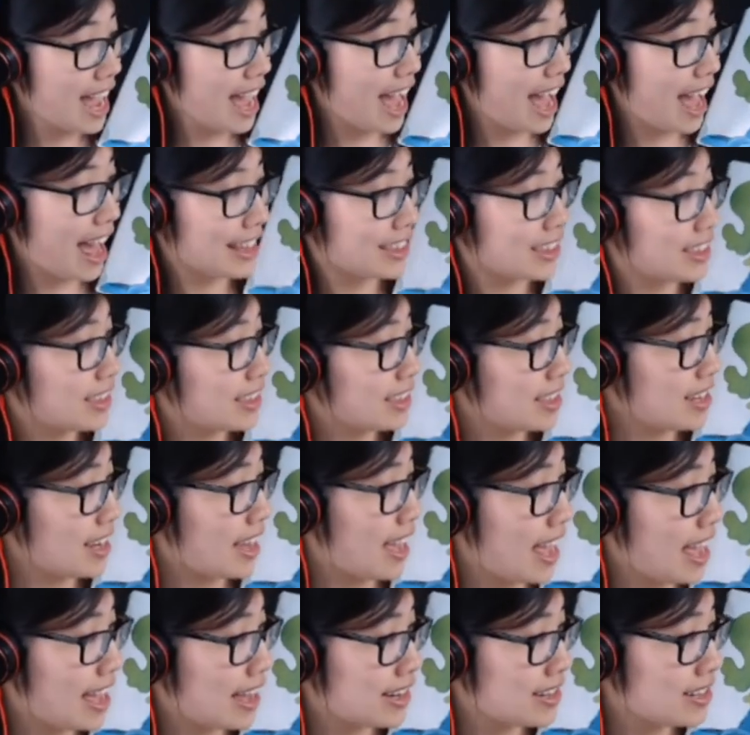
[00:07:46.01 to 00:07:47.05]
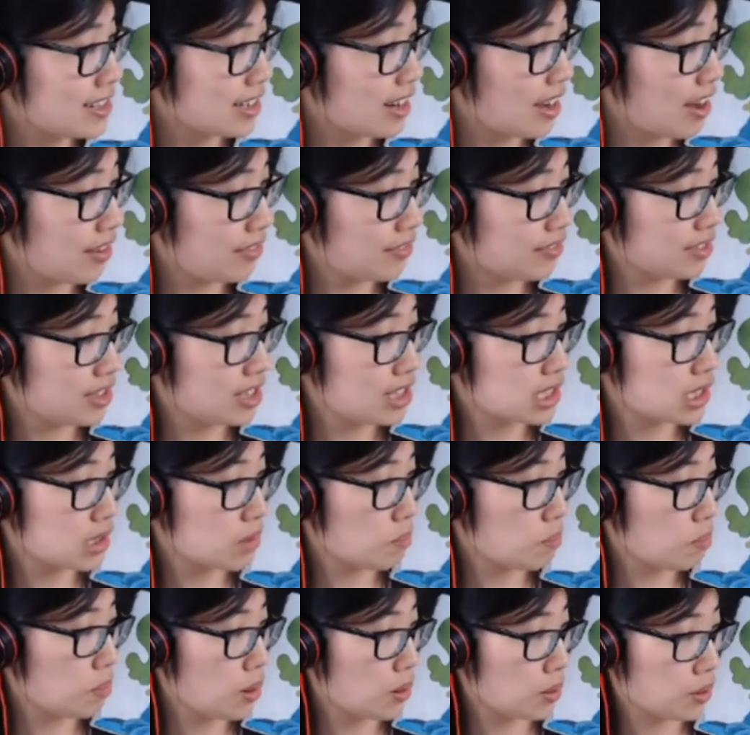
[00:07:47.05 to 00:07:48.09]
at the end of this
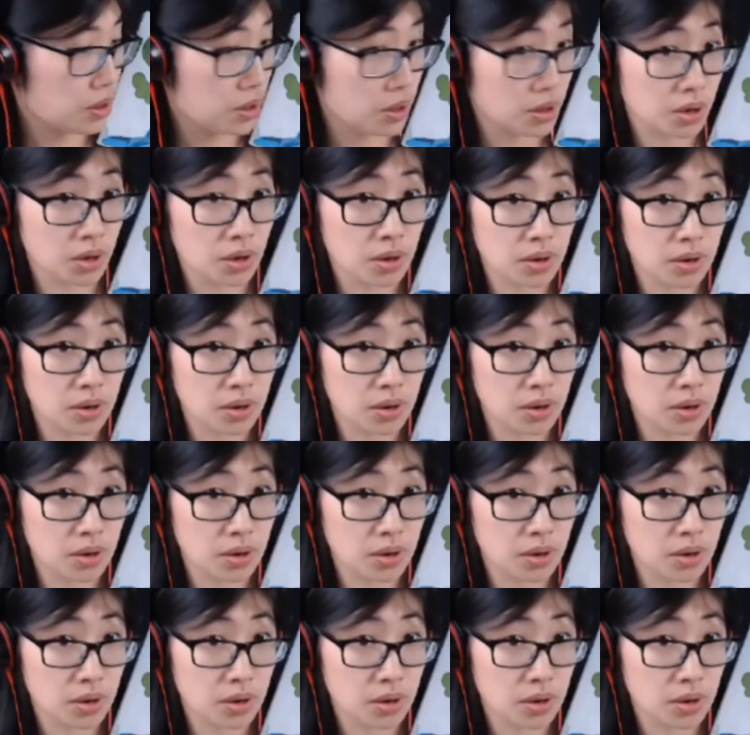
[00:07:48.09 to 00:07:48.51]
book.